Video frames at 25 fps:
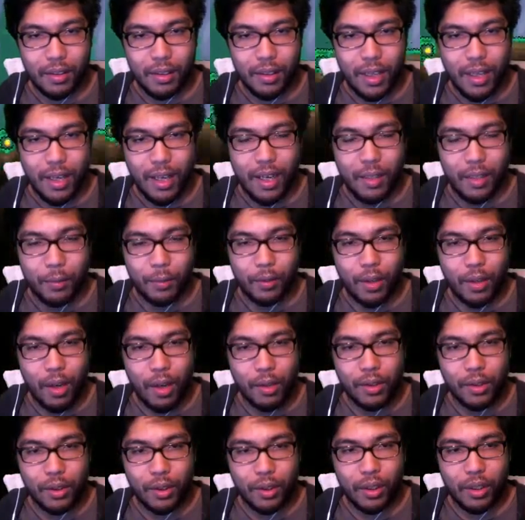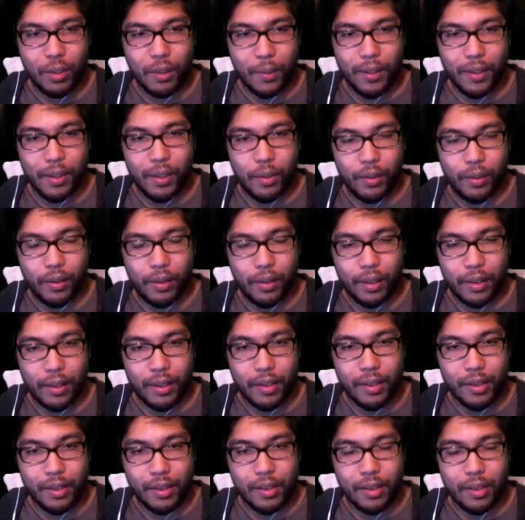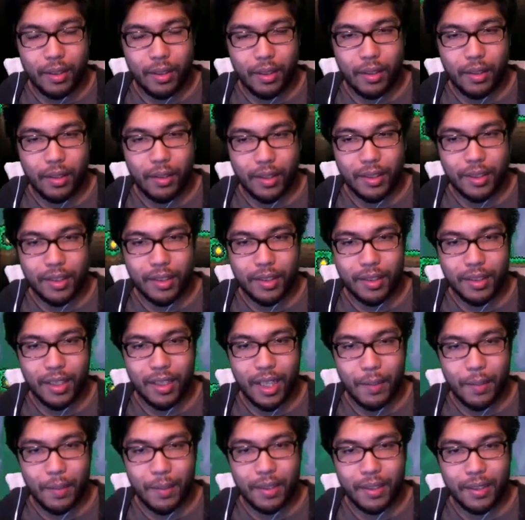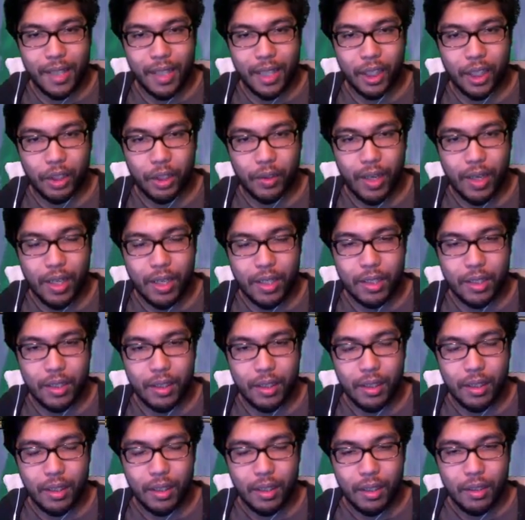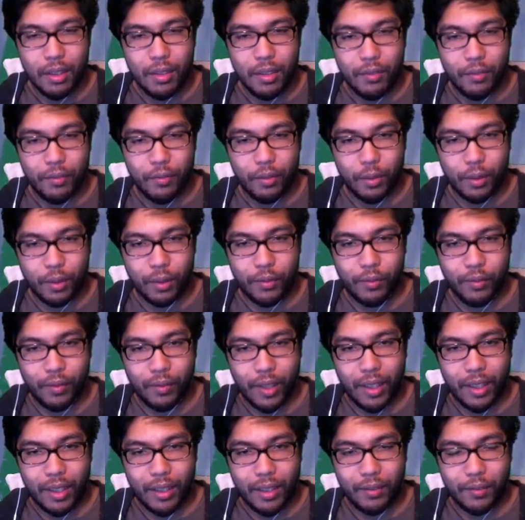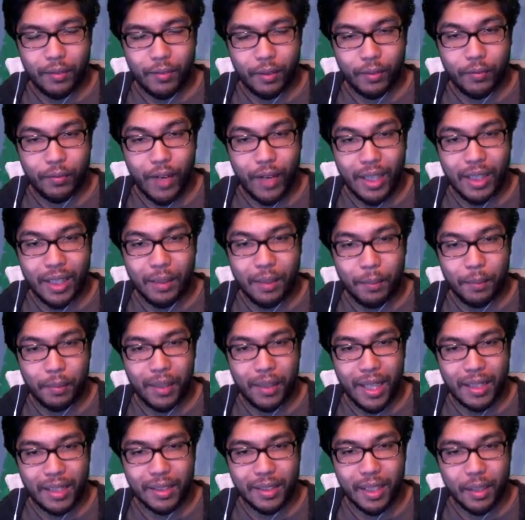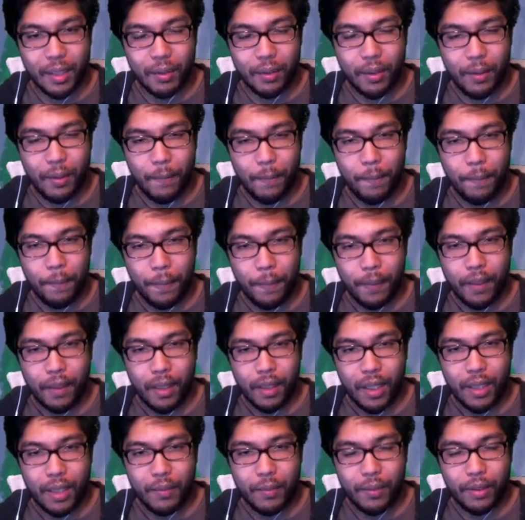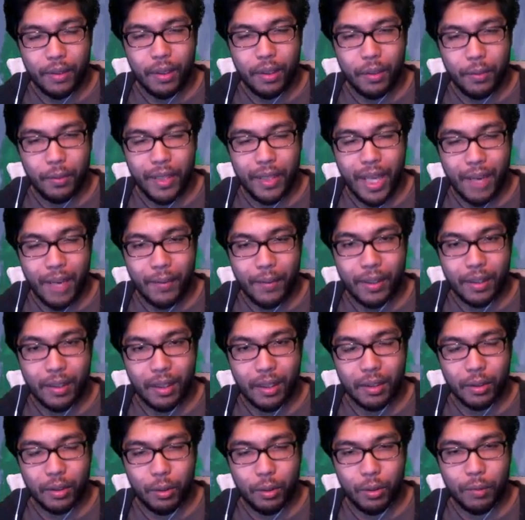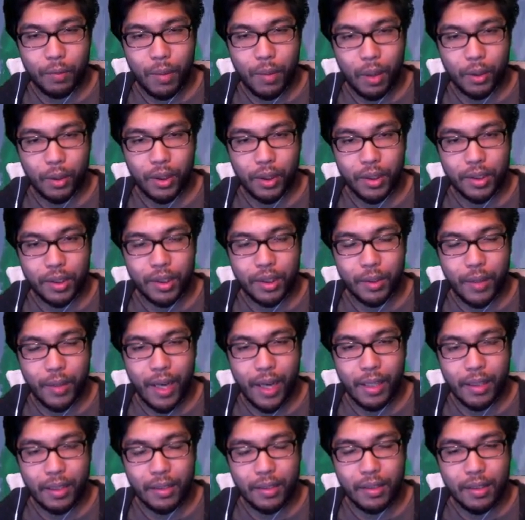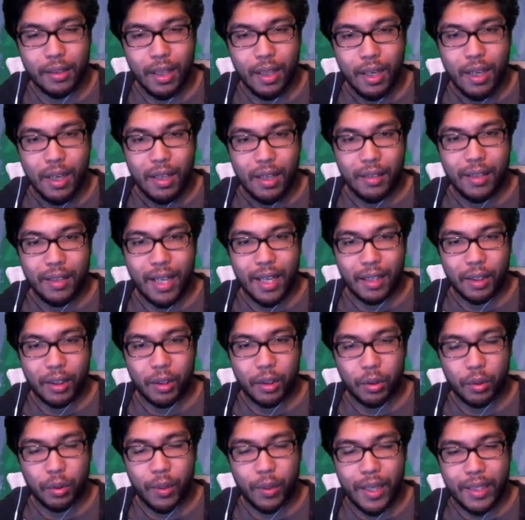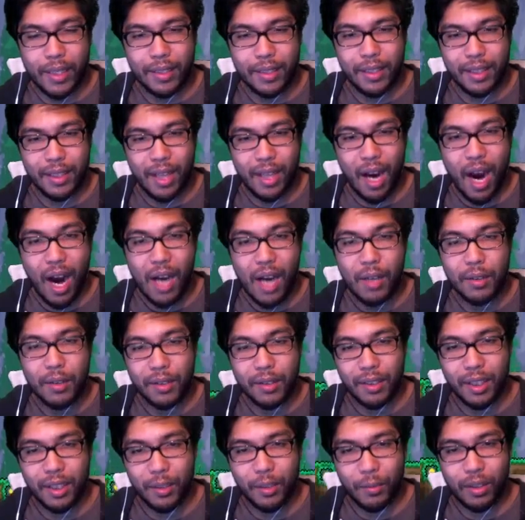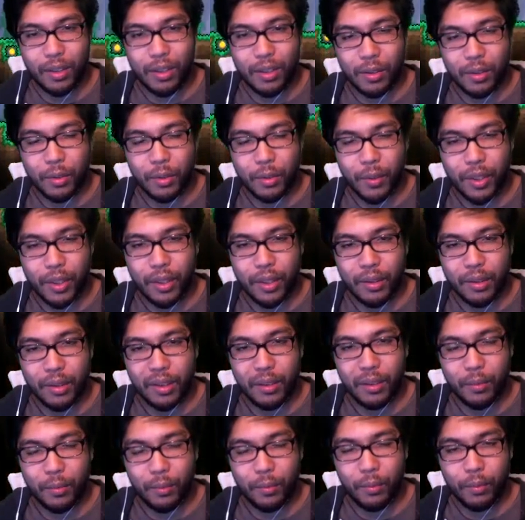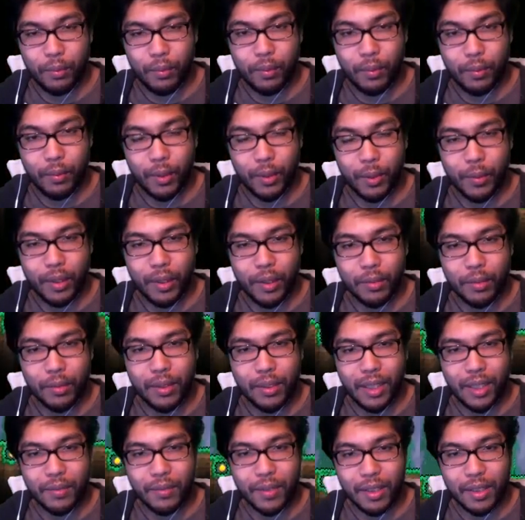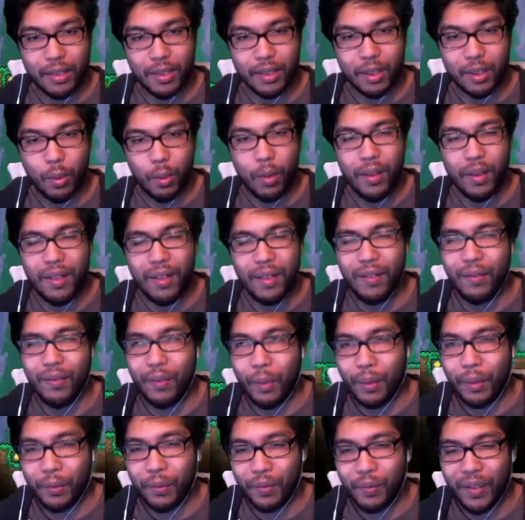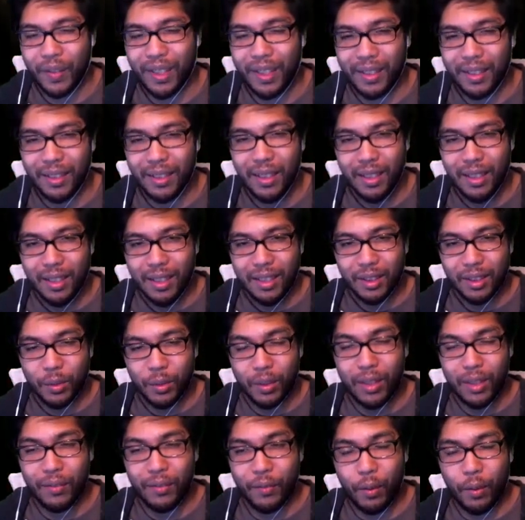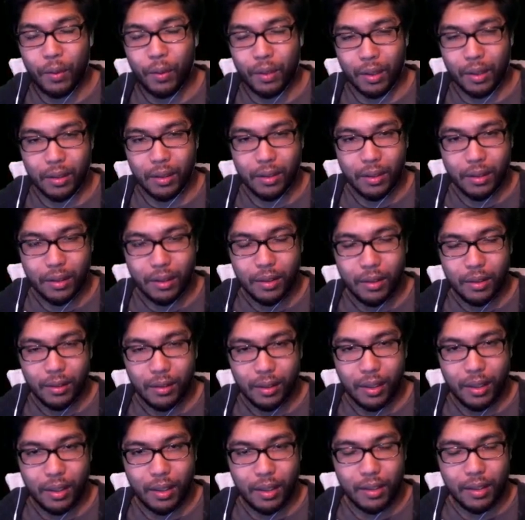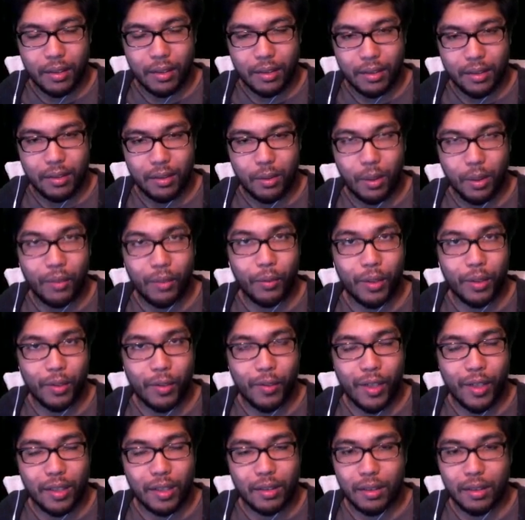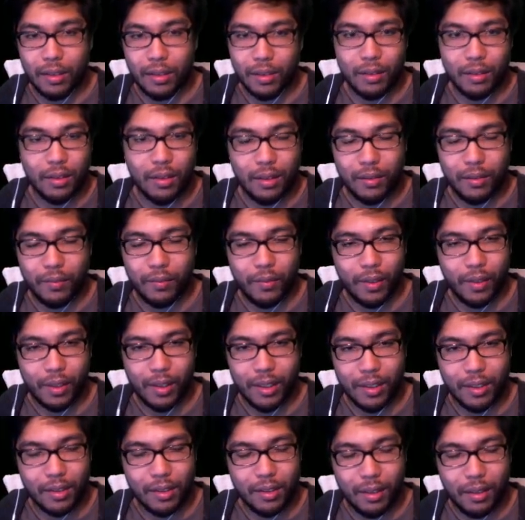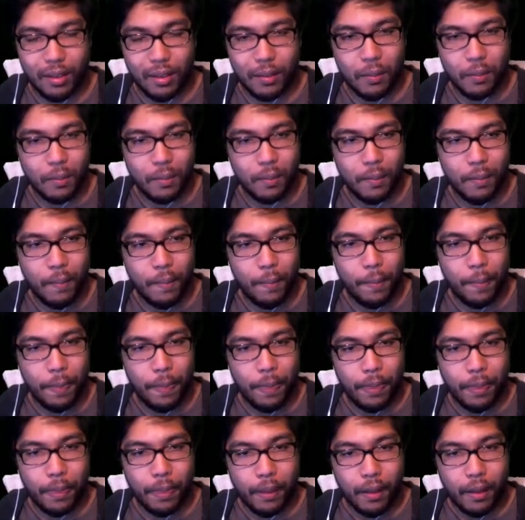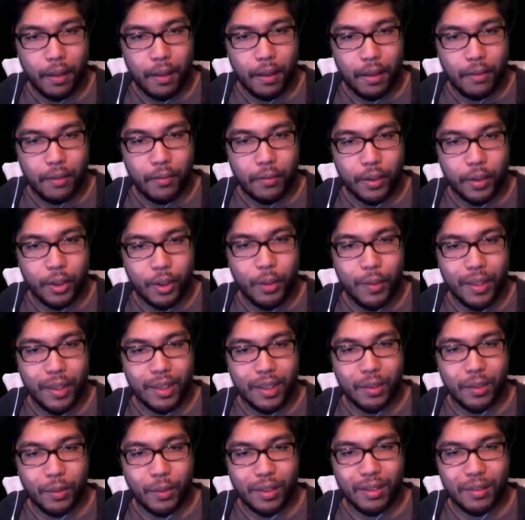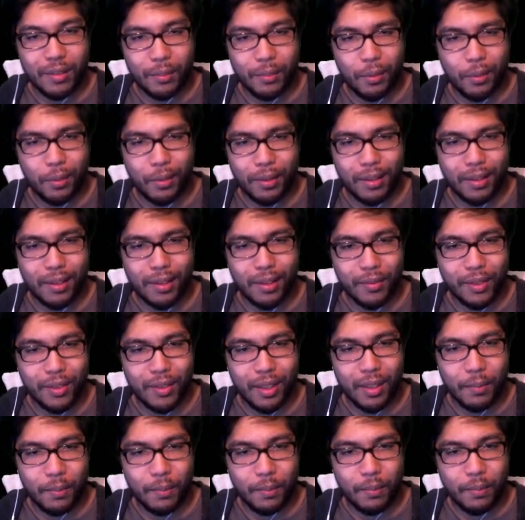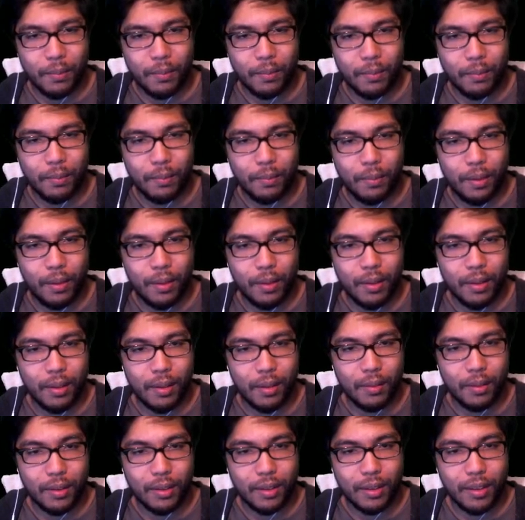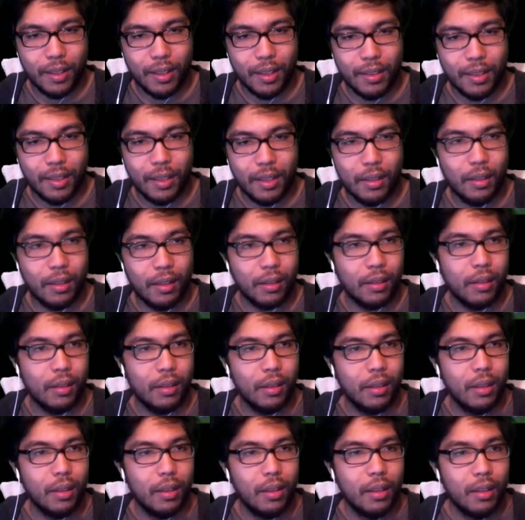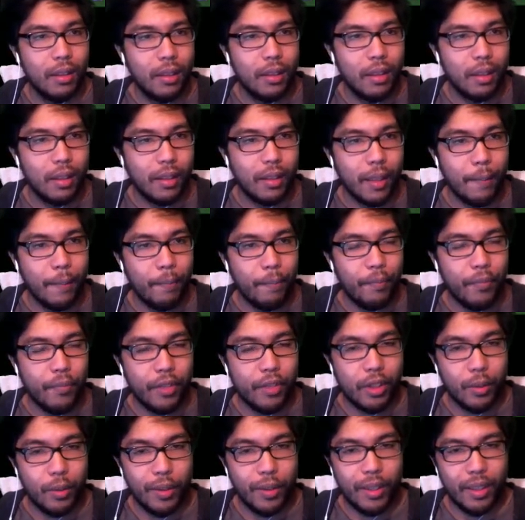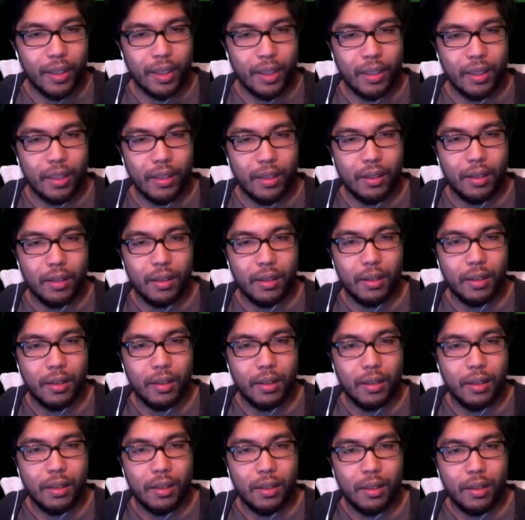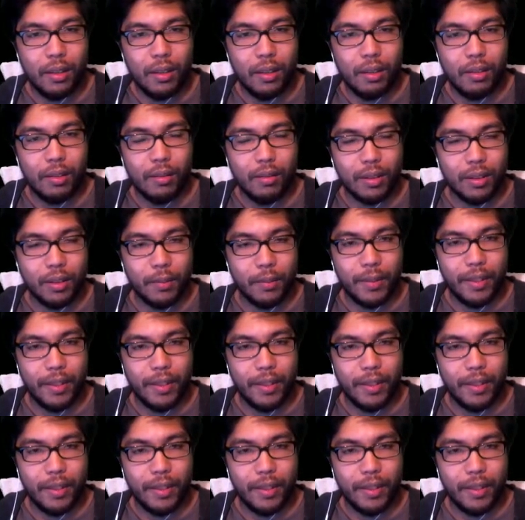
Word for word: and we're also going to be doing this, uh, this same exact strategy for, fly for fighting Plantera. Even though we have a lot of cool potions to aid us, that crazy Iron Skin one, which we use, which we use, gives us 24 freaking 24, guys, 24 defense. It's fucking insane for two minutes, which is more than enough time. But, you know, it doesn't last that long. Okay, so we're good. Got some